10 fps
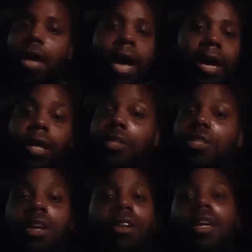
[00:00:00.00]
And
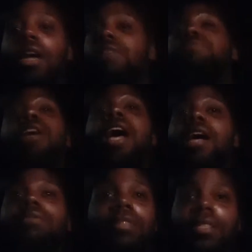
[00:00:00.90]
sure enough,
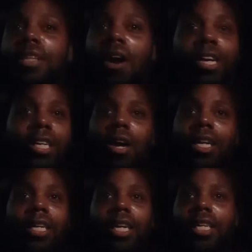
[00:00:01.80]
all
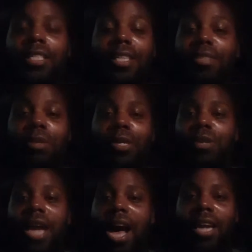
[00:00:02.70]
it is when you
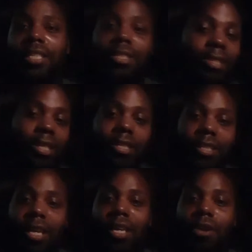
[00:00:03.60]
dying is you just
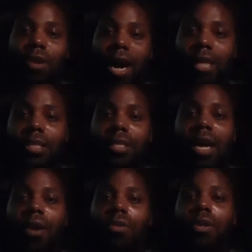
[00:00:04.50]
sending your conscience
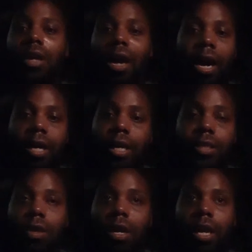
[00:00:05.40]
out. All right,
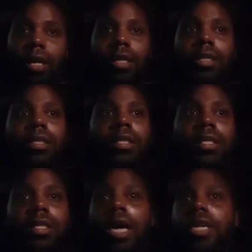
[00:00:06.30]
that's all that is.
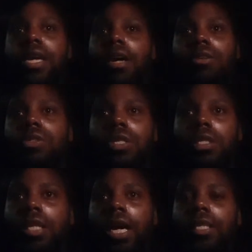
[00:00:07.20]
It's nothing else. It's
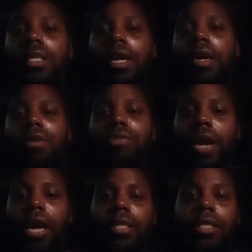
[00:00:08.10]
nothing
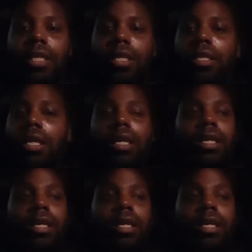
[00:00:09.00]
fancy.